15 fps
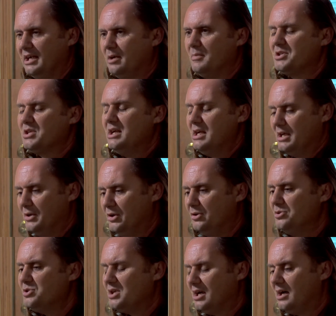AM. It's
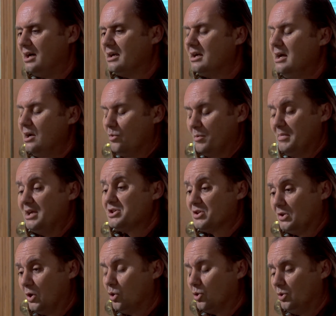news talk. We'd be as
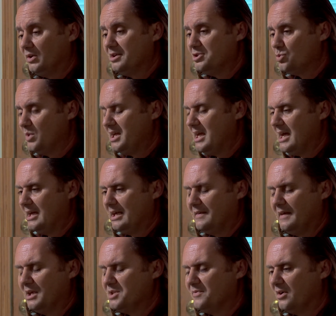local as we can. I
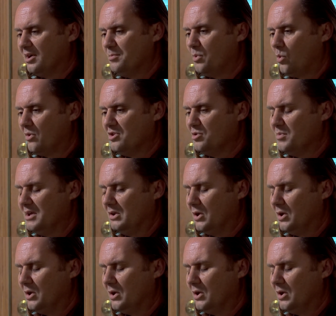think it's very important to be